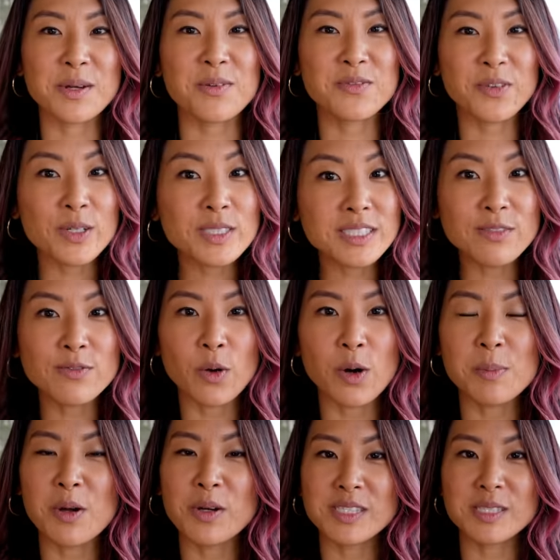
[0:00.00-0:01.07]
so first and
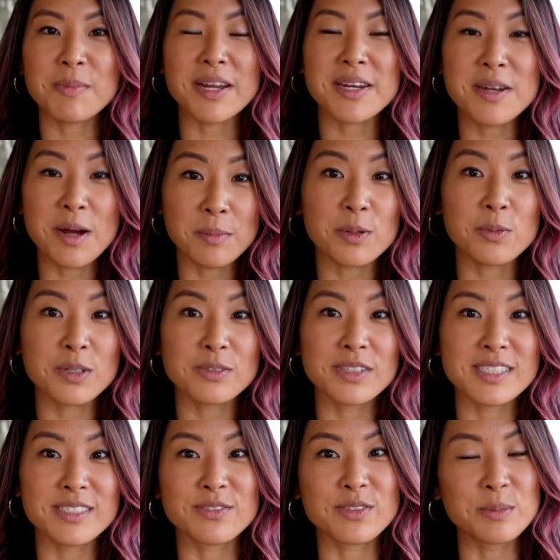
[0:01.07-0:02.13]
foremost, my number one
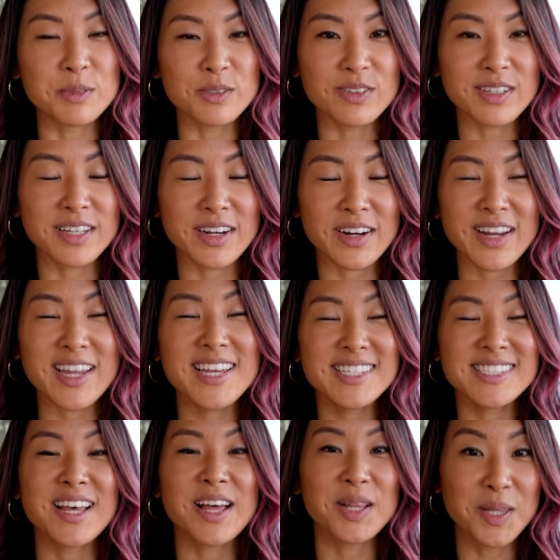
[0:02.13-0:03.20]
reason for moving here
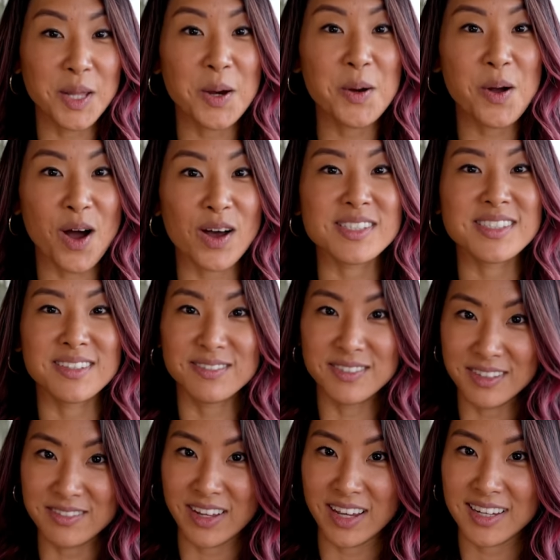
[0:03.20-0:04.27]
is low cost of
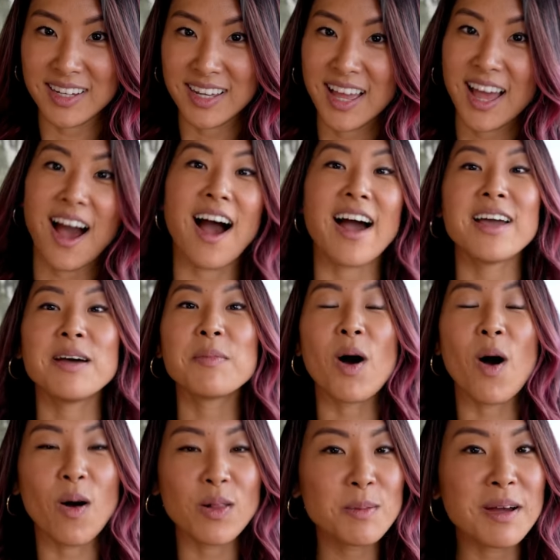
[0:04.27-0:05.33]
living. I am
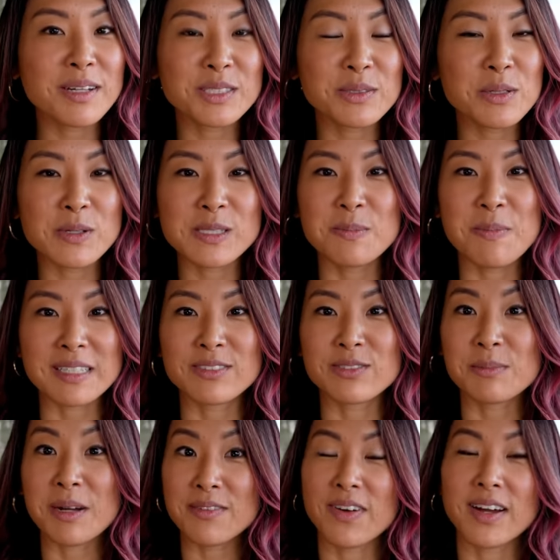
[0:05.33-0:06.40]
all about doing what's best for
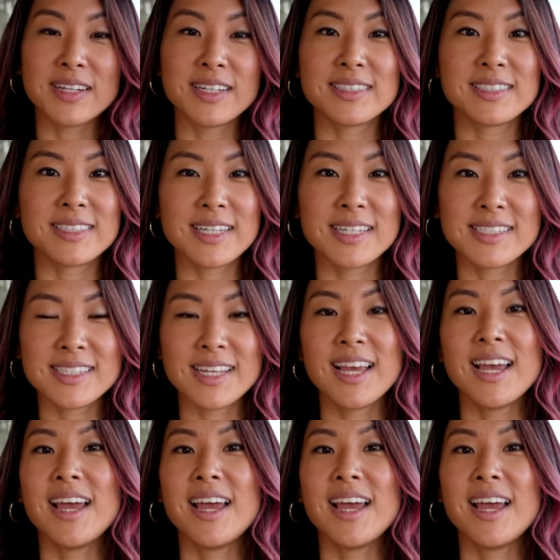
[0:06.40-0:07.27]
my finances.